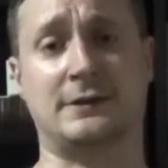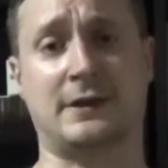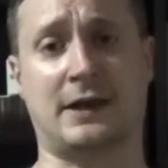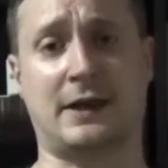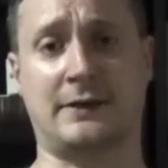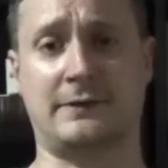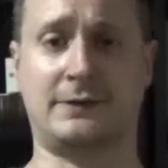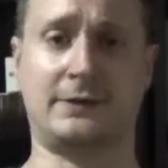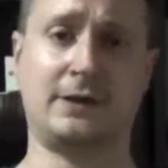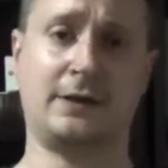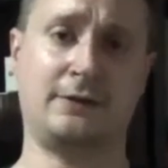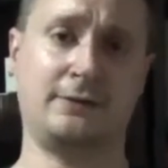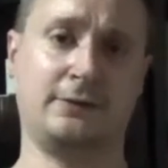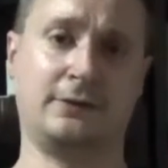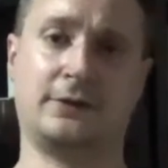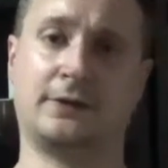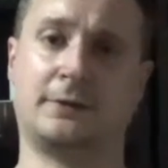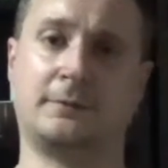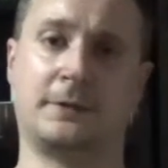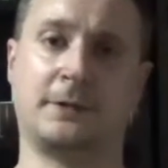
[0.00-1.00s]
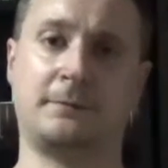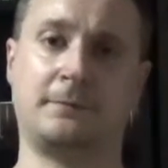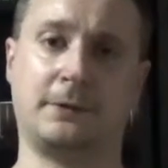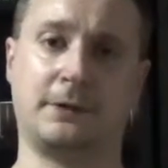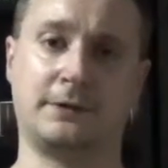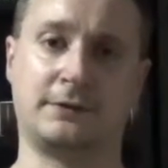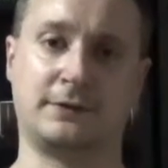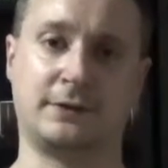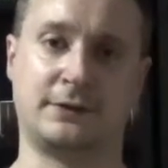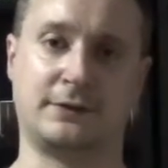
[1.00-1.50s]
I have it downloaded on my
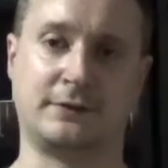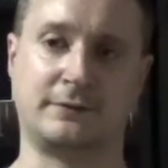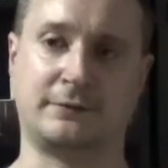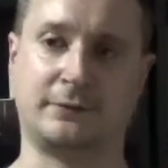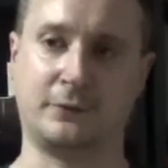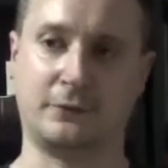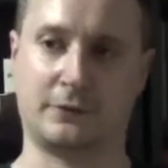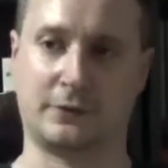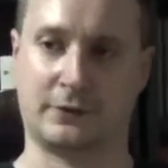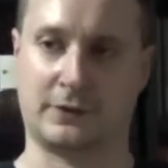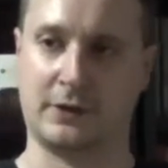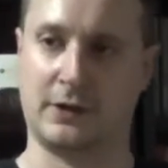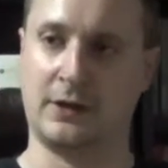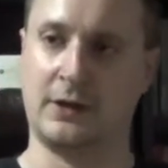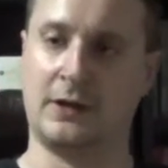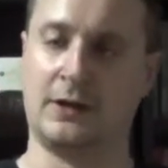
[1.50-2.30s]
PlayStation 4.